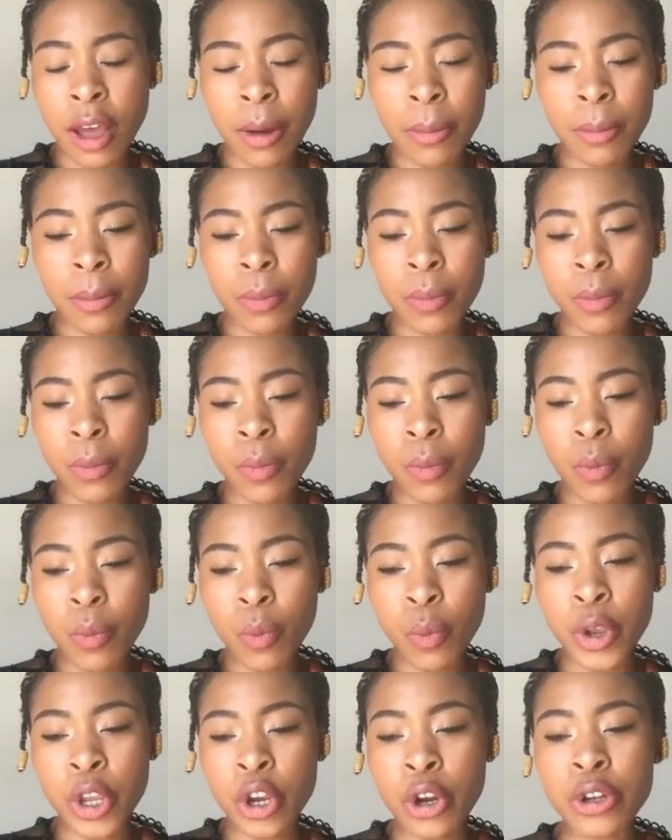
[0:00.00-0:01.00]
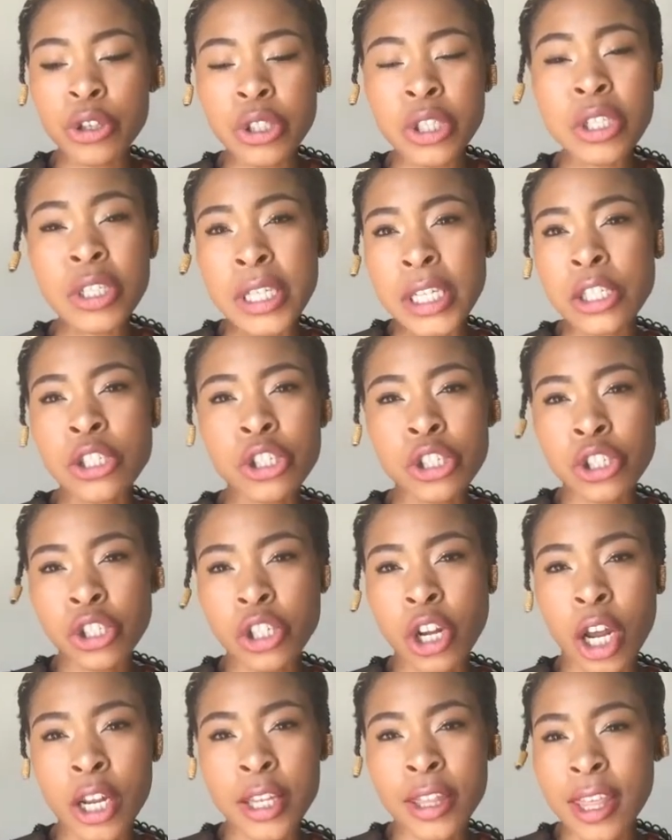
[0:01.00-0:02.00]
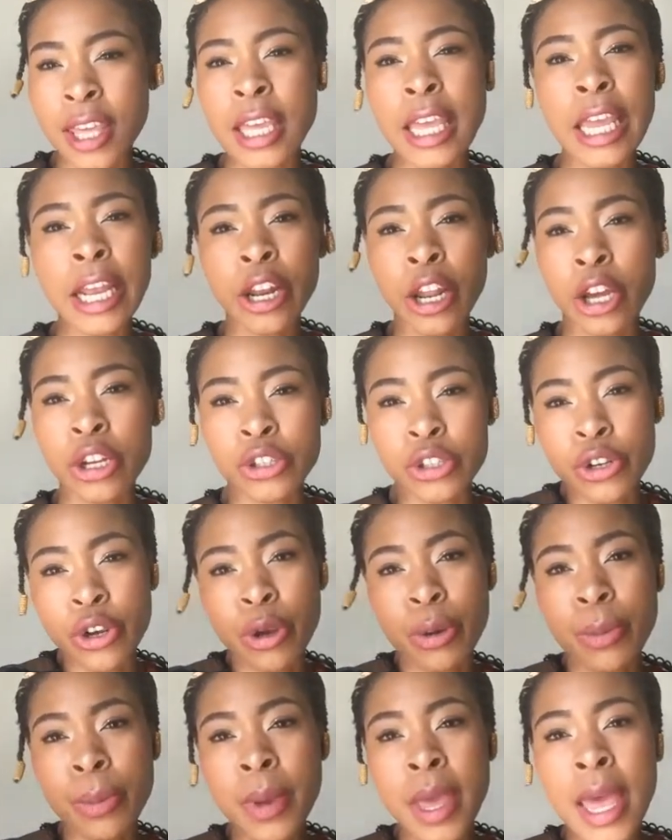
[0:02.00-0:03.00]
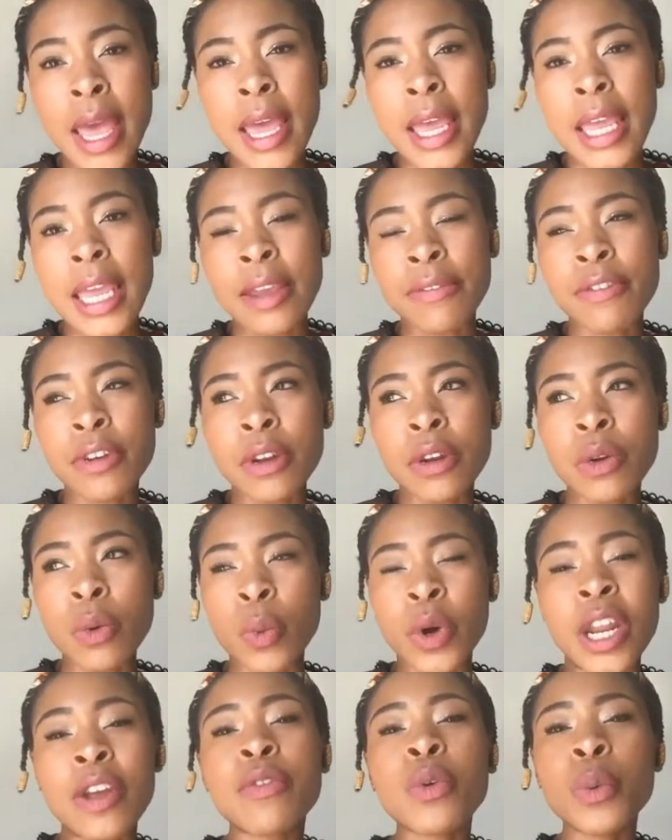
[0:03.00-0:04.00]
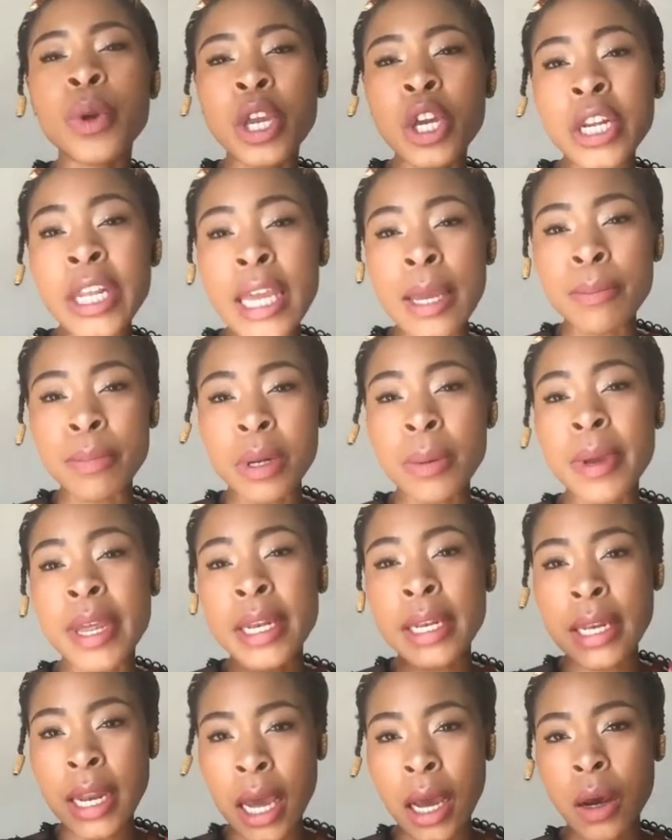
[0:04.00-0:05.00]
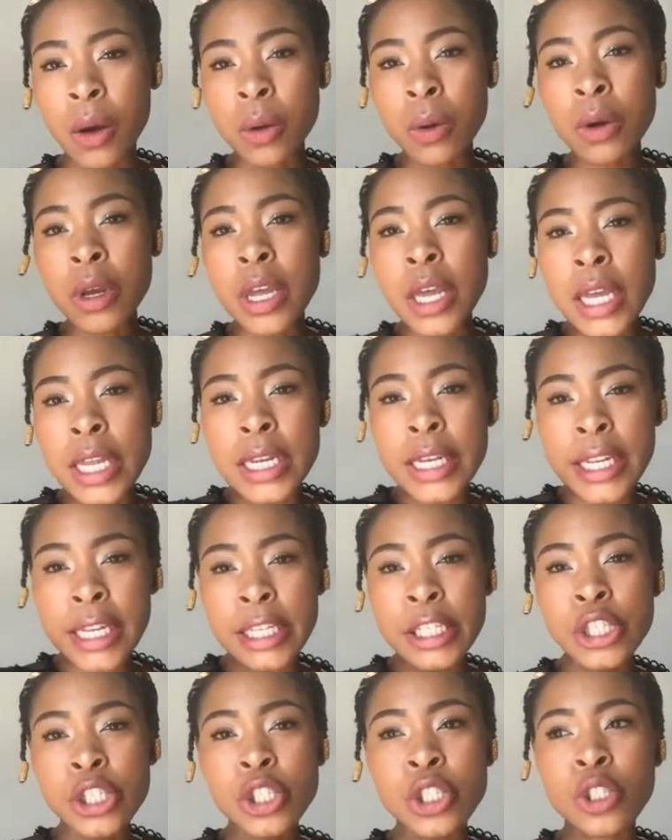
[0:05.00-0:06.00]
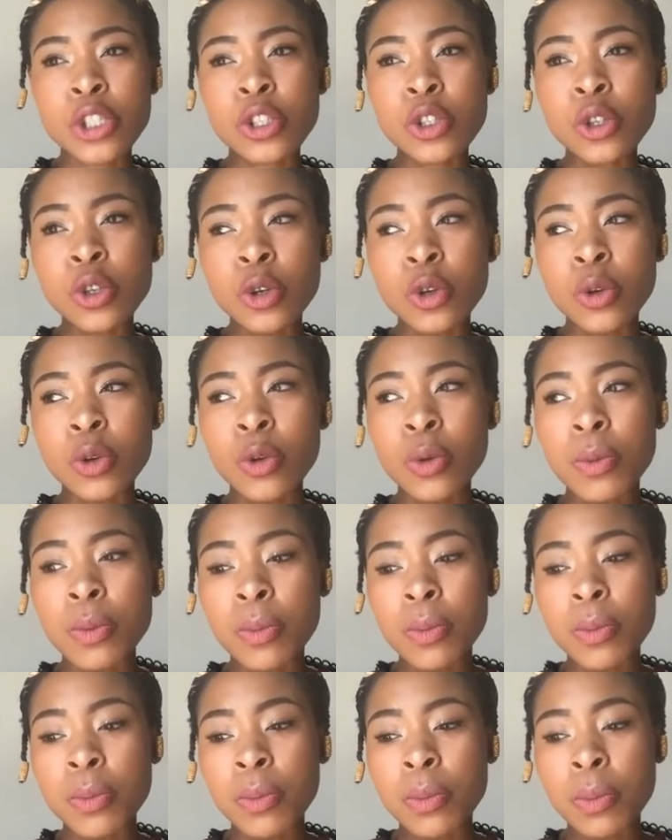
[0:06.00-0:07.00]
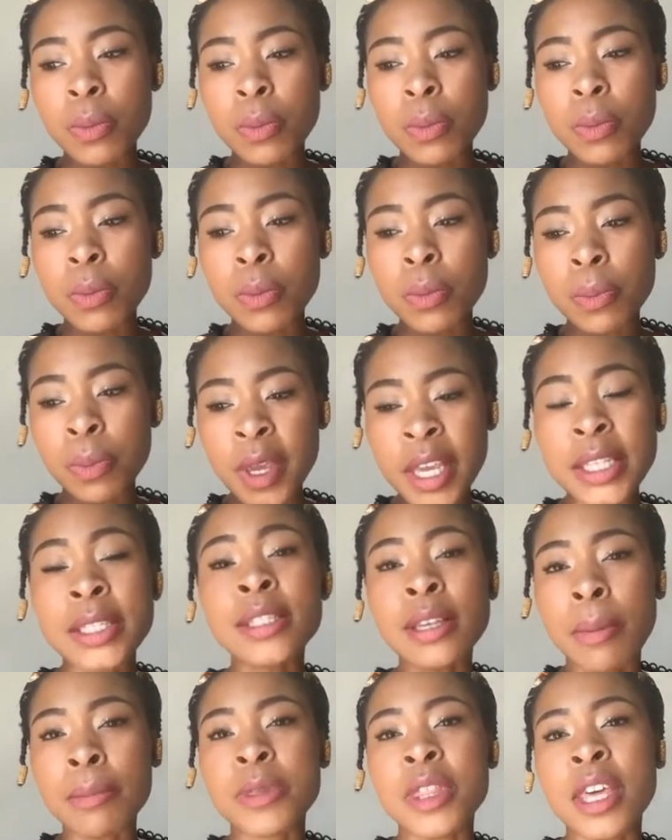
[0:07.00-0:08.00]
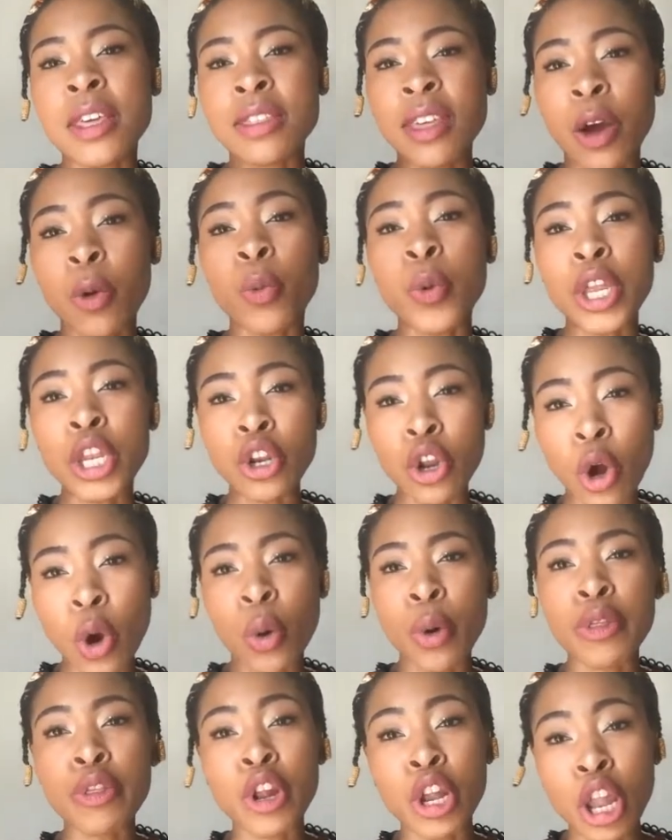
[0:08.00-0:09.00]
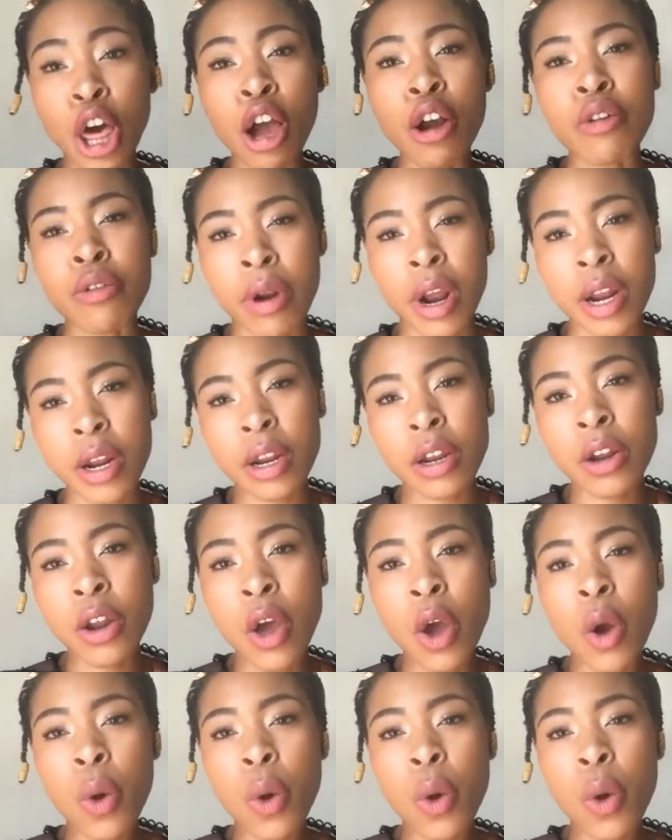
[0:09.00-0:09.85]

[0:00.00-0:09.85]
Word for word: um, we're going to need to start thinking long term. Even whatever we're going to implement now needs to be something that we know in the long run